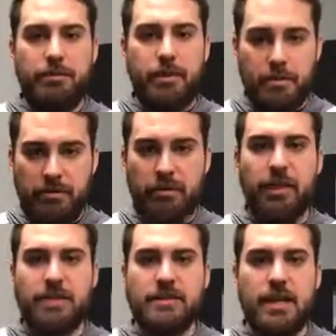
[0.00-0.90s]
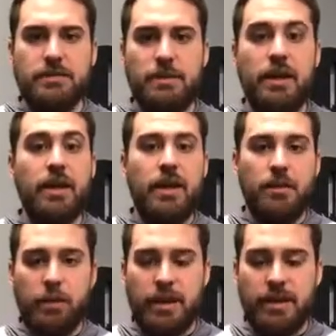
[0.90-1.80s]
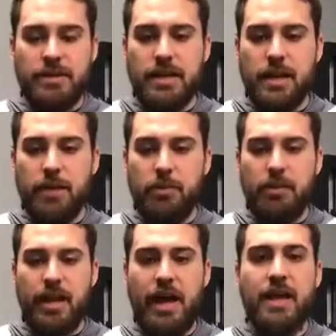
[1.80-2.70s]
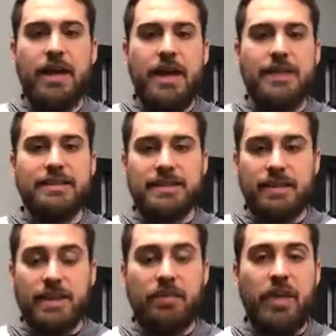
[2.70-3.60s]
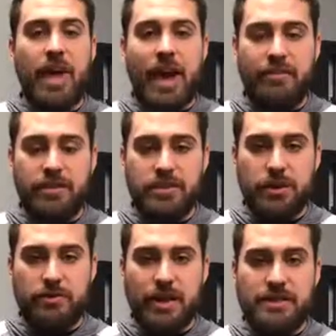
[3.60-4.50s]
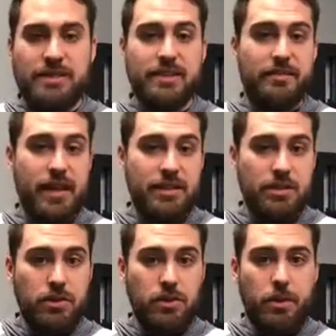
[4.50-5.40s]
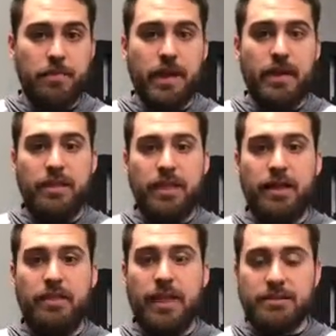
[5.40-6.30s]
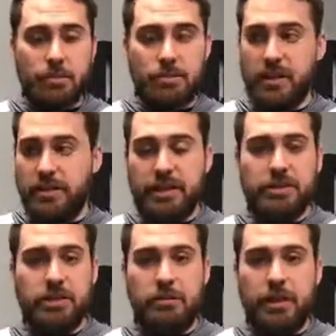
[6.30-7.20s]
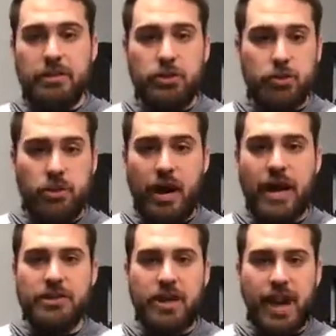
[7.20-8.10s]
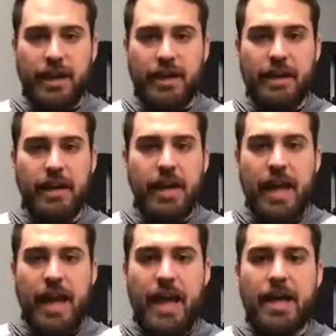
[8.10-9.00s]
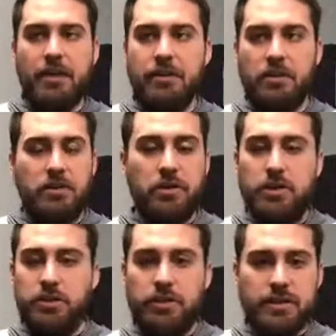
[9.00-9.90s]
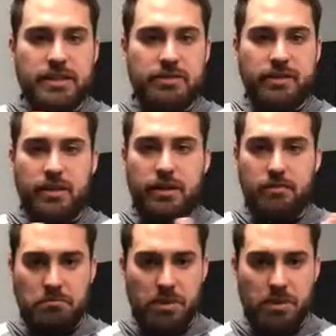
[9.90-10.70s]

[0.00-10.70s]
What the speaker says: primitive reflex assessment. Then we'll get you set up with that and see if they have these reflexes, and if they do, then that's most likely contributing to their eye tracking. And you can do this even